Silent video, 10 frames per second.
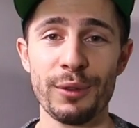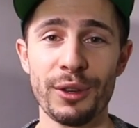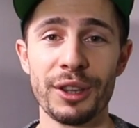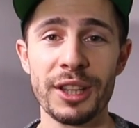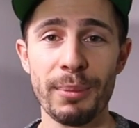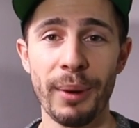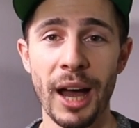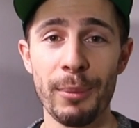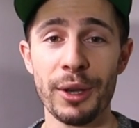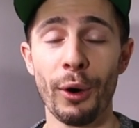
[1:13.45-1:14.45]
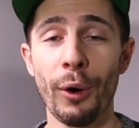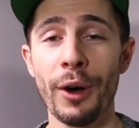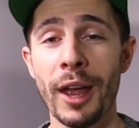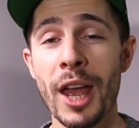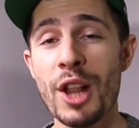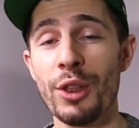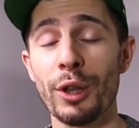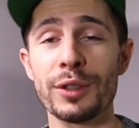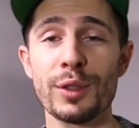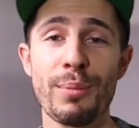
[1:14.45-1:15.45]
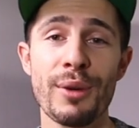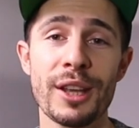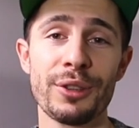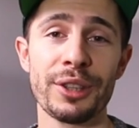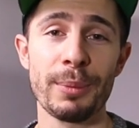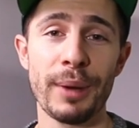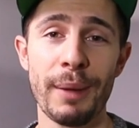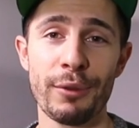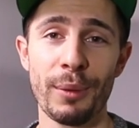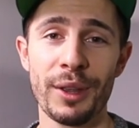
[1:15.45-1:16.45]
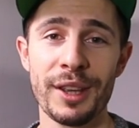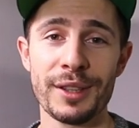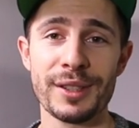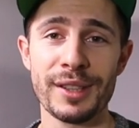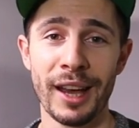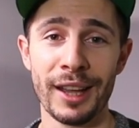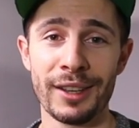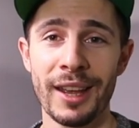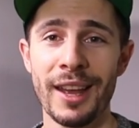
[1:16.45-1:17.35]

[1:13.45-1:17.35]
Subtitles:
of your lily pipe in order not to break your lily pipe from the inside.